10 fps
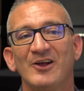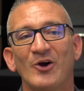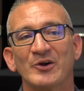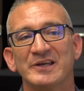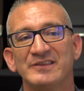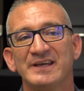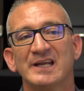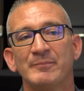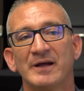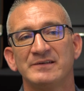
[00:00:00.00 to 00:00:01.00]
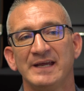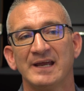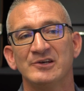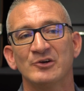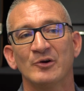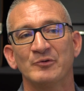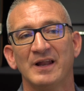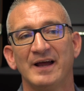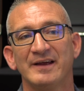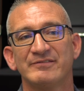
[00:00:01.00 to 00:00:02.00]
are you thinking about taking your own
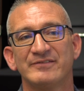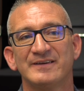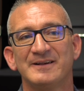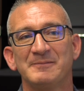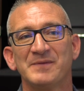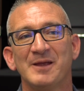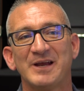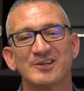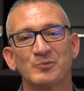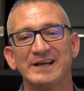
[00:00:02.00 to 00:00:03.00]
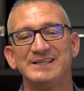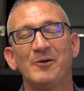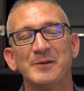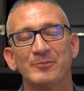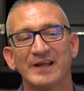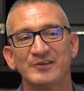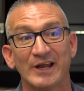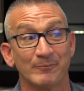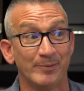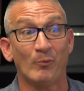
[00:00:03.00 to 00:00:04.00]
life? Because when I tell people that, they're
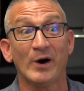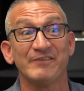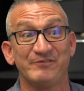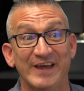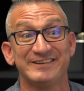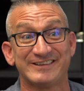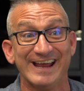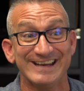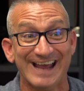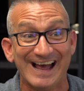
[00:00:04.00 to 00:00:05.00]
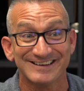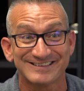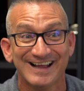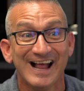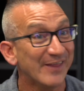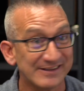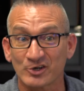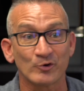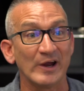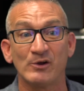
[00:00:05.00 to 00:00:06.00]
like, but what if they say yes? That's
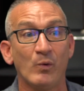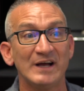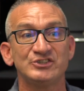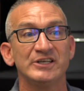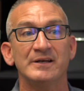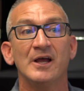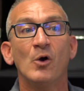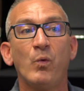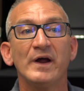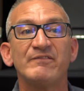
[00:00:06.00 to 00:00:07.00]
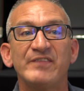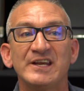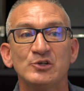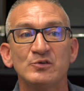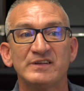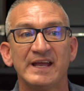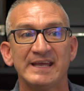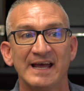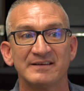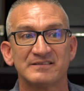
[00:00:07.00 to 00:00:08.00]
a great question. What if they do say
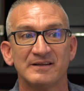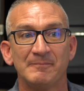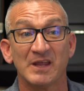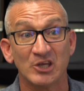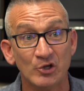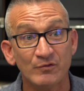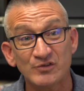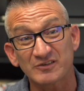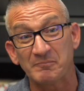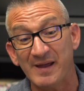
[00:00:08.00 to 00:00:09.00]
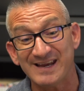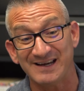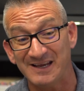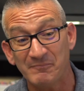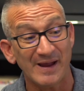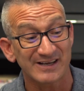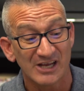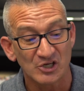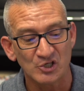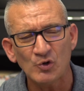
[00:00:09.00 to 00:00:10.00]
yes? You've just made an impact.
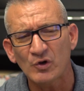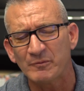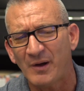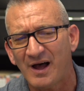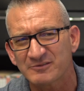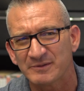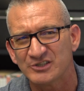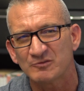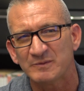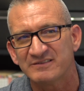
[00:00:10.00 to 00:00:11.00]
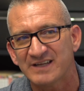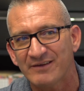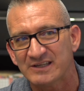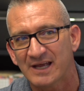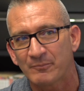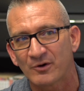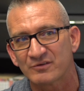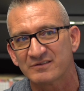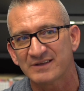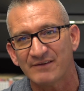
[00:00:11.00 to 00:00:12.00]
You could possibly just be saving that
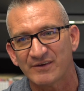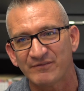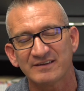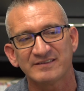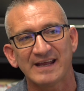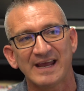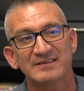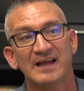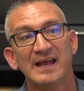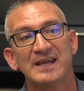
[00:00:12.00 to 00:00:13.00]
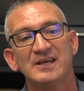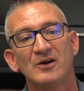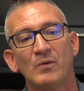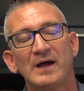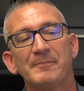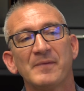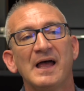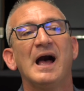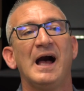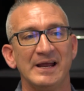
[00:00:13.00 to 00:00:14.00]
person's life. If they say yes, you know what?
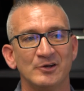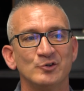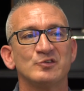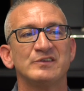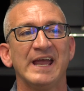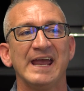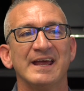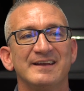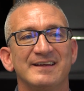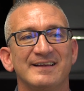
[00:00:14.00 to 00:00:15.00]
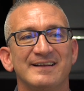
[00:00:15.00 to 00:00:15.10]
I understand.